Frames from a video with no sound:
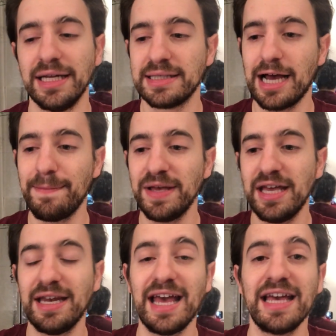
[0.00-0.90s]
typing
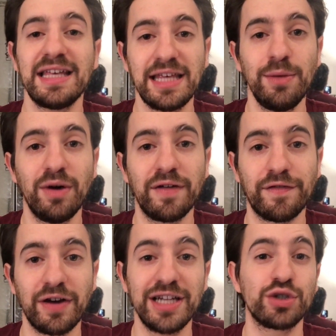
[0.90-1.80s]
in a keyword
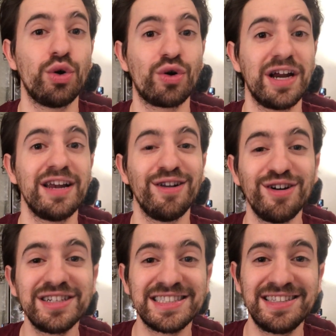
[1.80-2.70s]
phrase or a
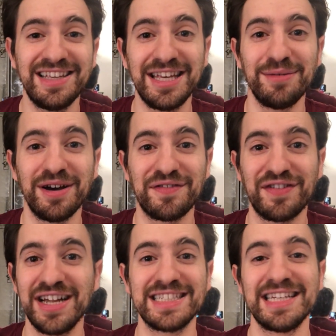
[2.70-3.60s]
long keyword
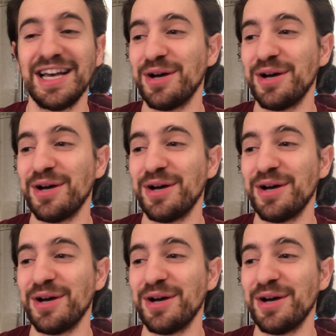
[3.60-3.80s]
phrase.